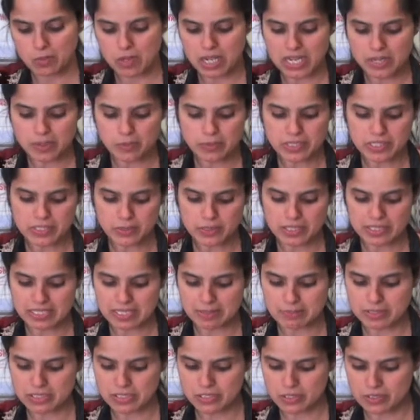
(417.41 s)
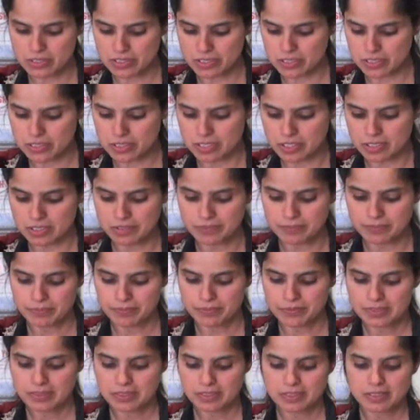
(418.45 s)
why are we doing lemon juice and salt?
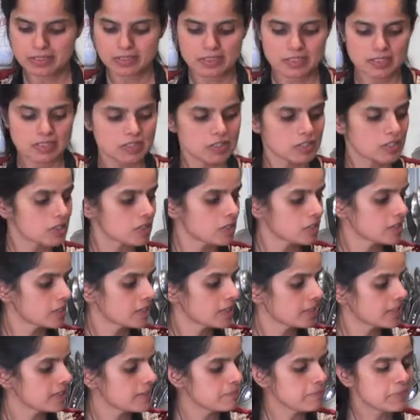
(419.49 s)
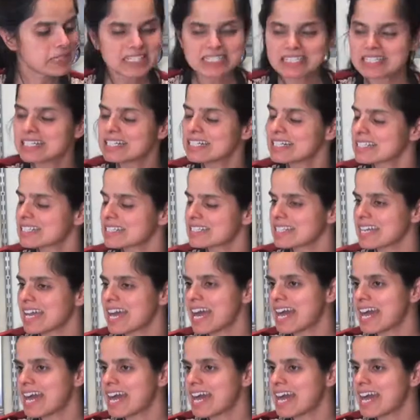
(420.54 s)
Because the